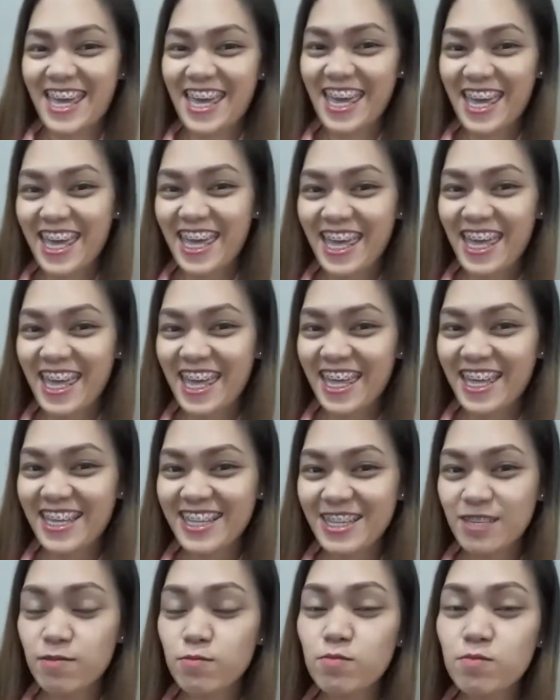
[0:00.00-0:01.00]

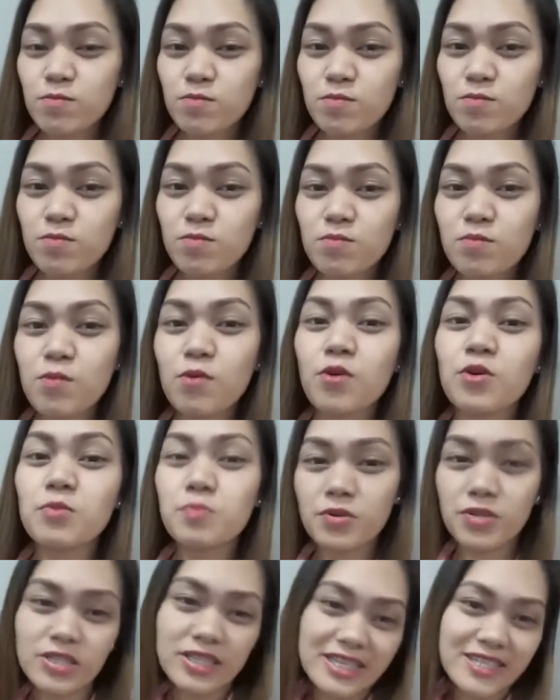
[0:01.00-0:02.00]
and more
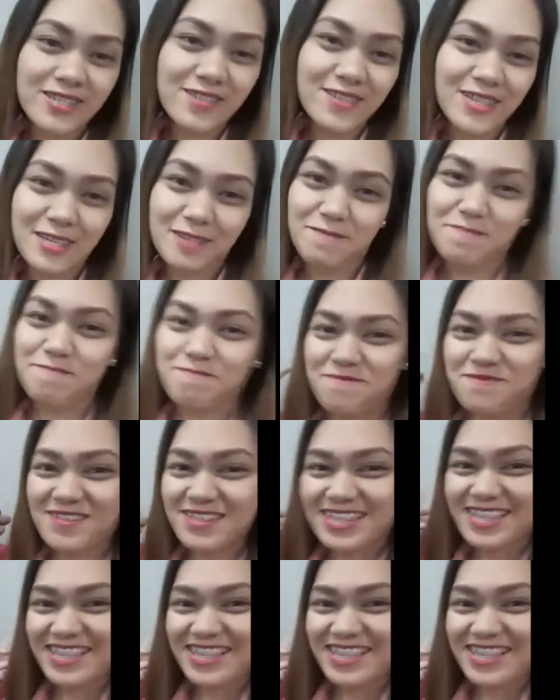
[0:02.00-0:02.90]
birthdays to come.